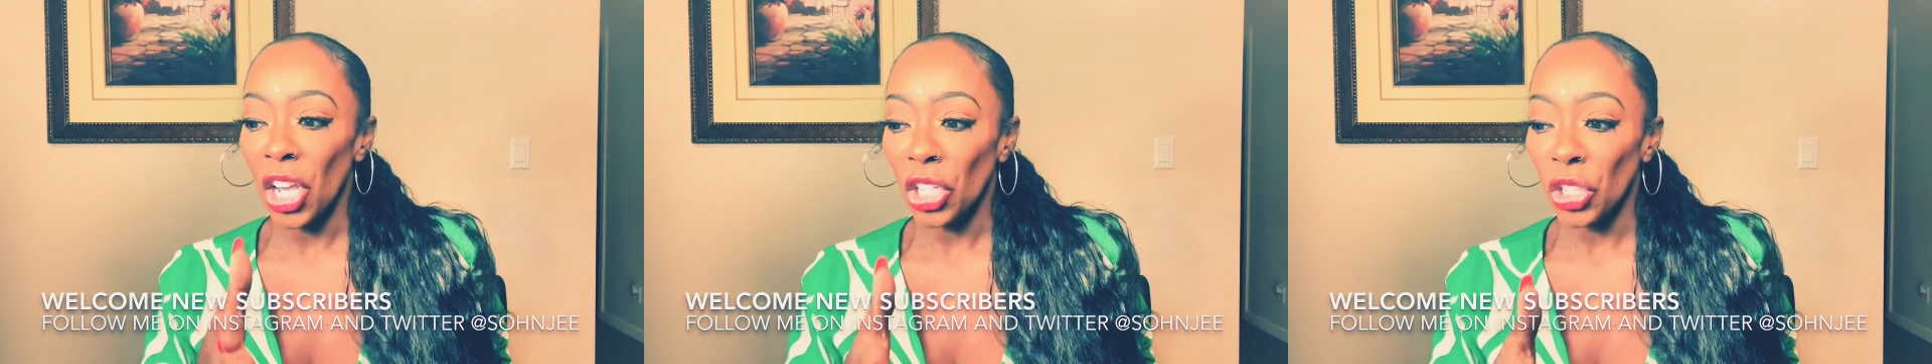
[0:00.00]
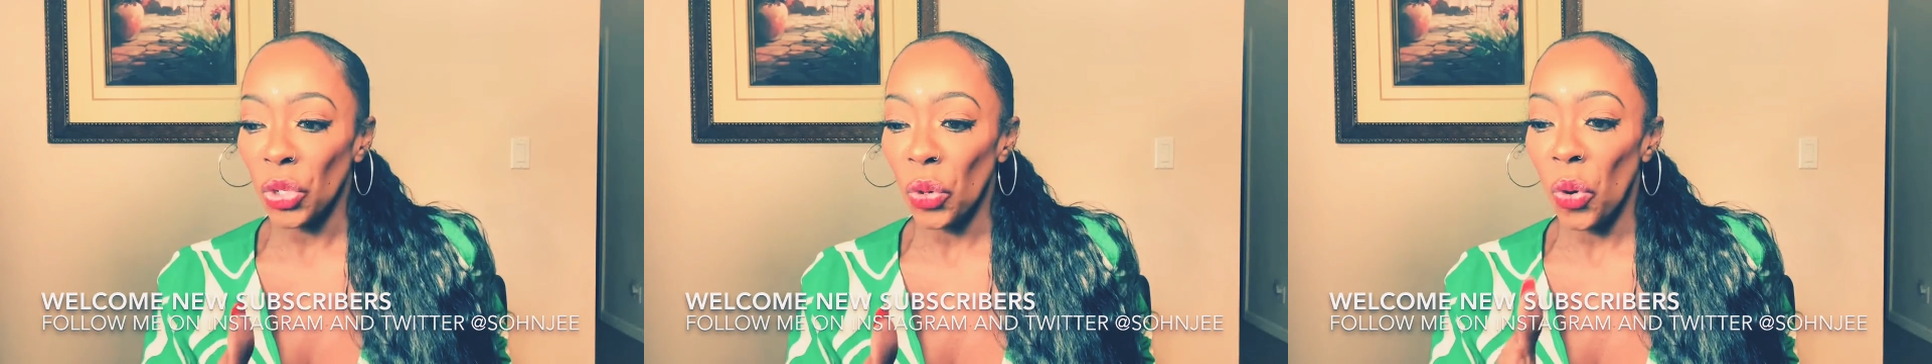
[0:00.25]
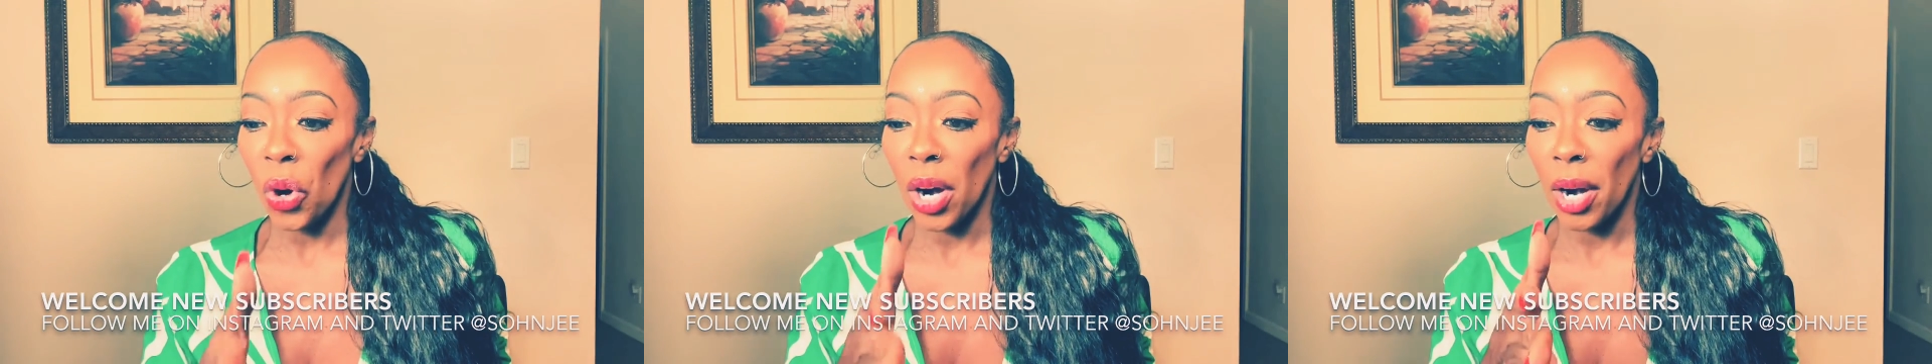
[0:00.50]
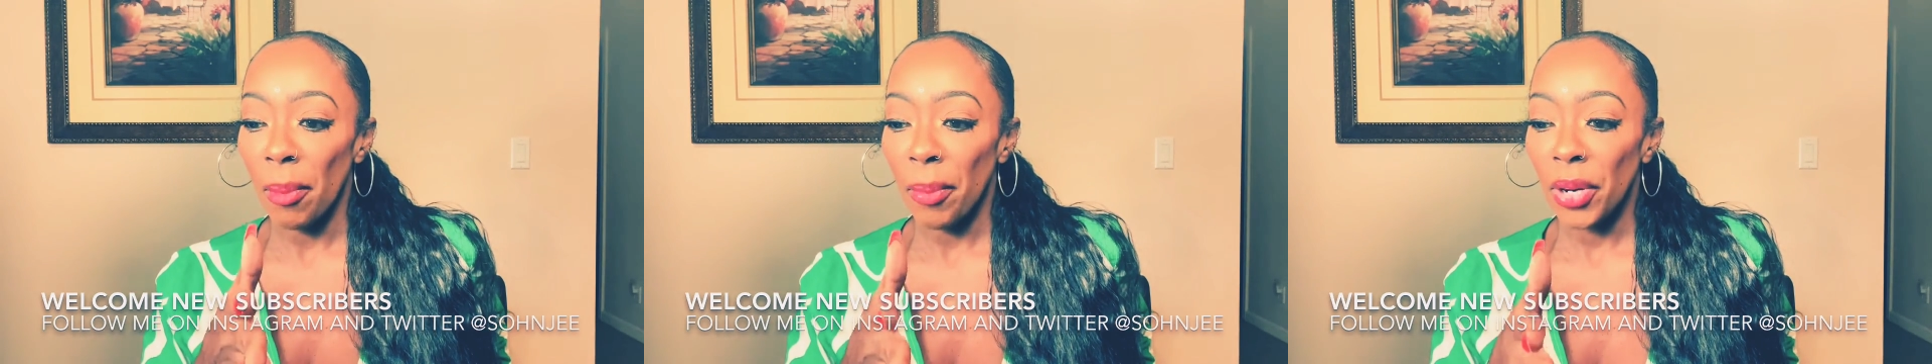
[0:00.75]

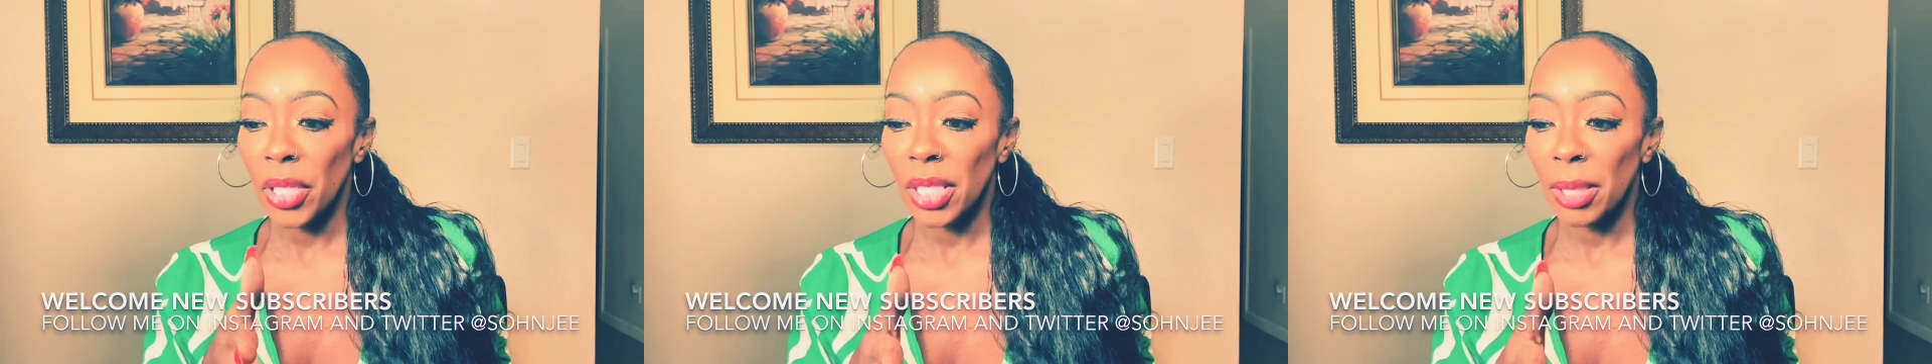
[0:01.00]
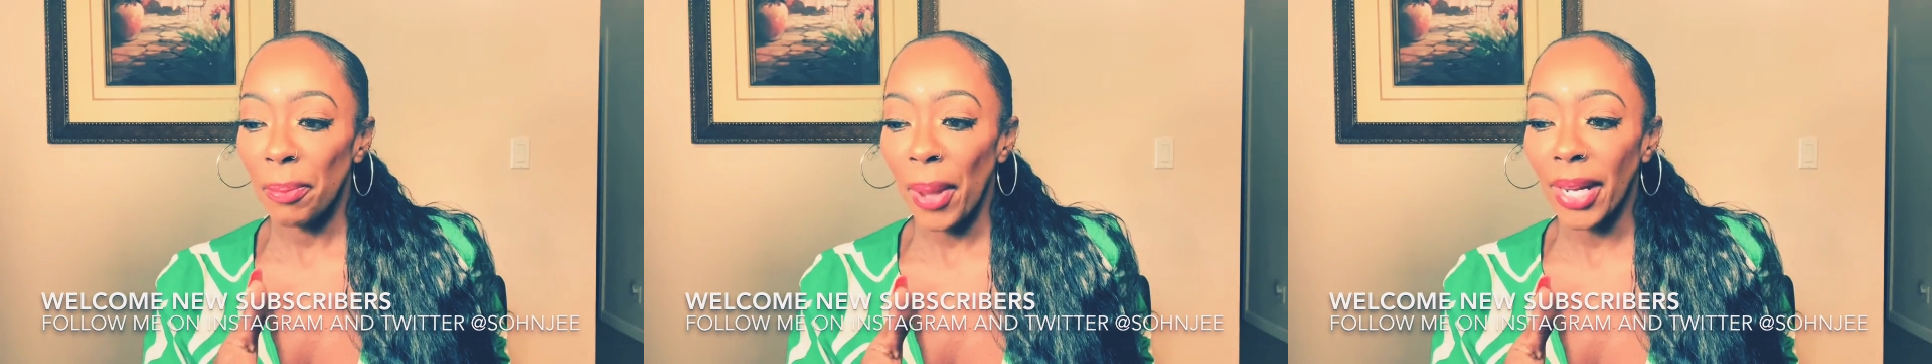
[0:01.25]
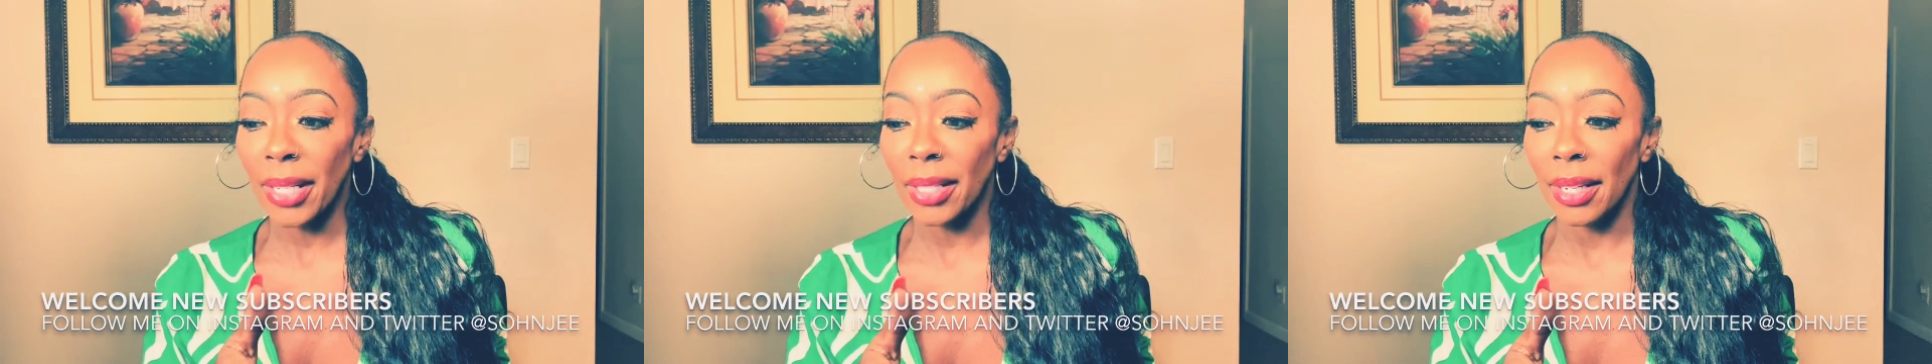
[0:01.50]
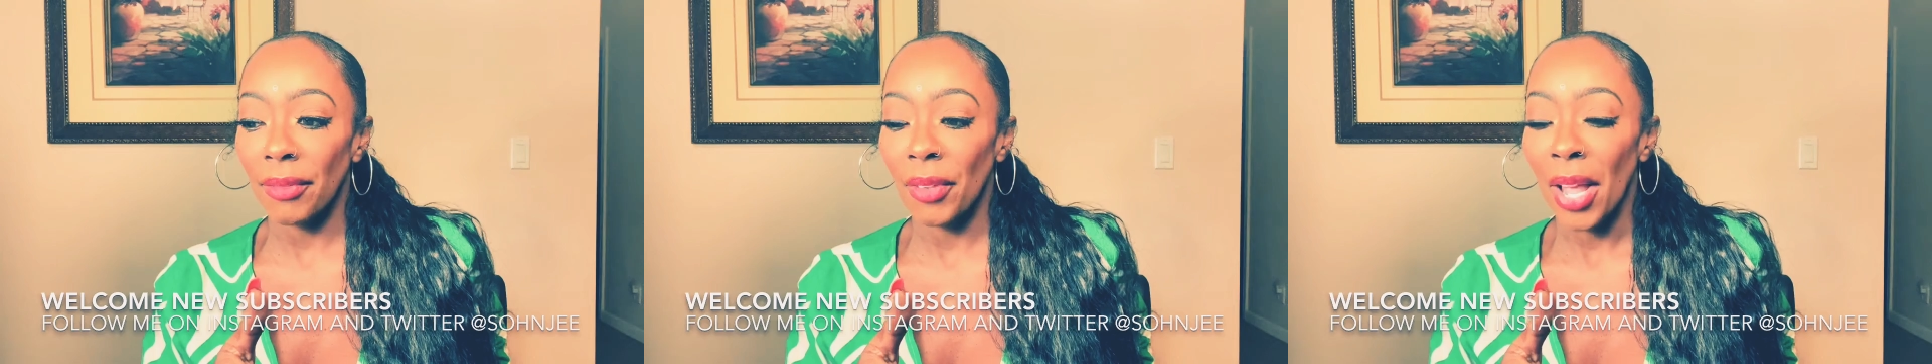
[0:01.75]
your perspective.